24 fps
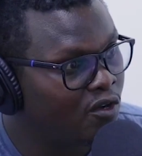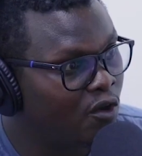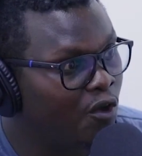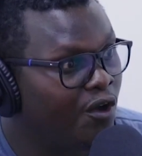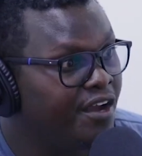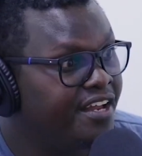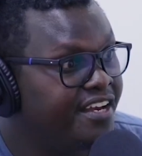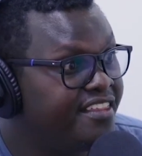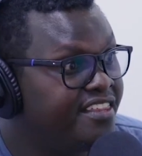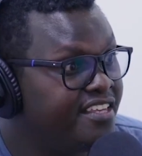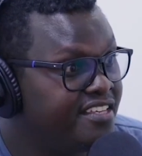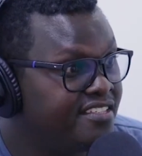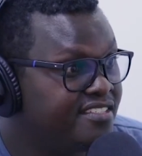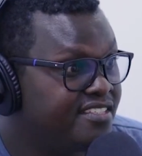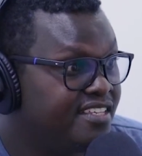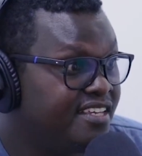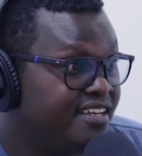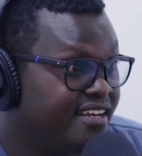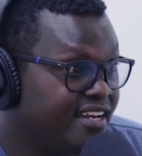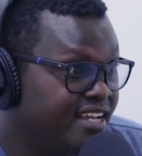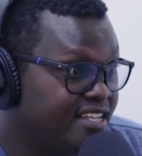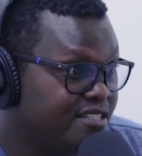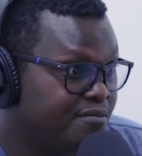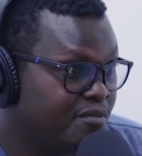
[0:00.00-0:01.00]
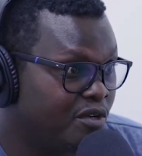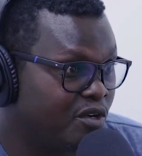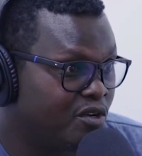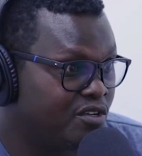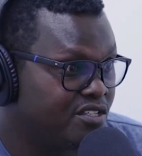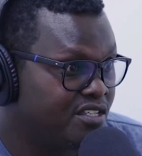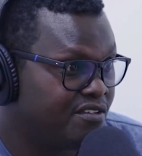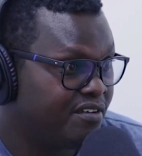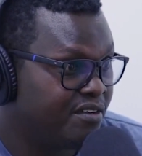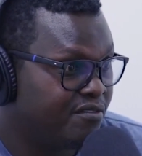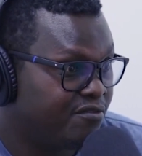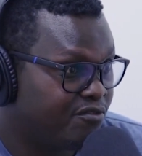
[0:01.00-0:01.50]
Or anything serious, because
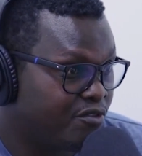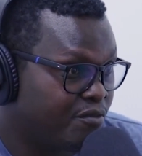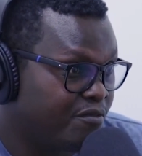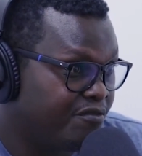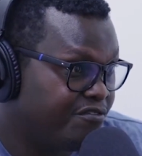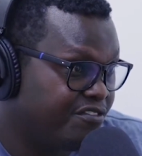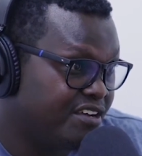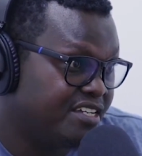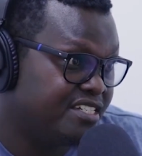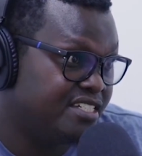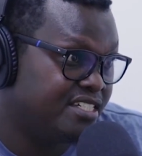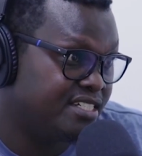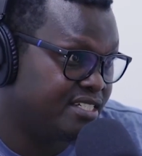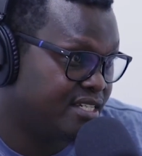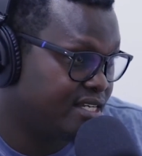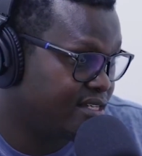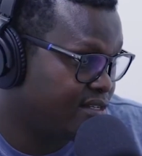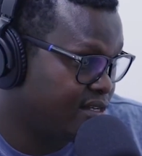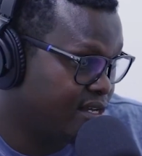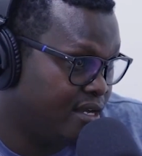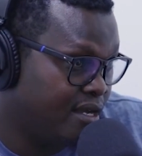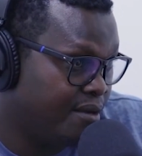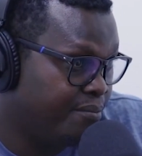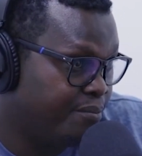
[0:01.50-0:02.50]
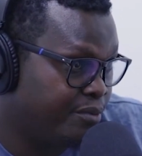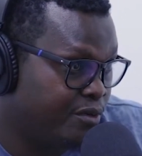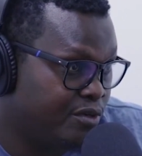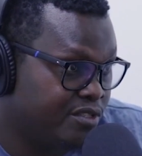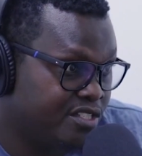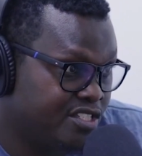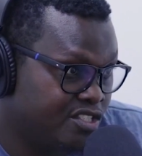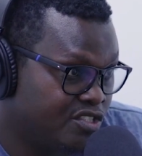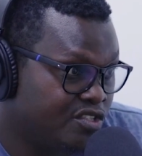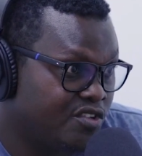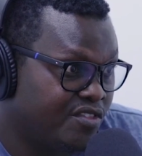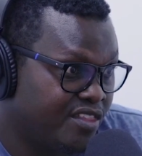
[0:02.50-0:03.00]
even from fetish approach
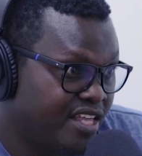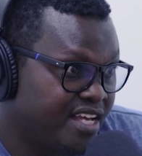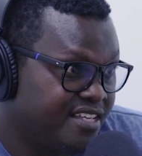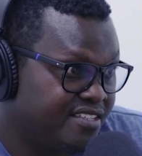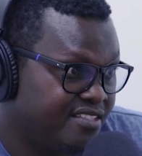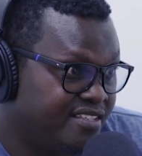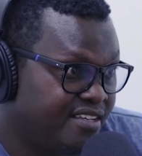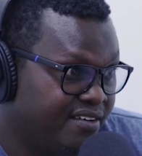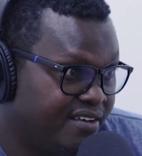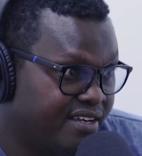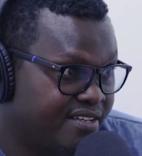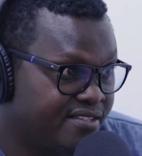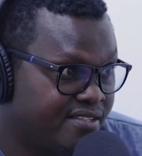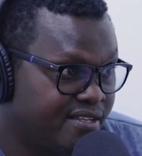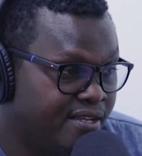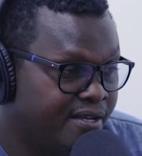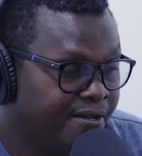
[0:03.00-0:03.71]
is not that serious.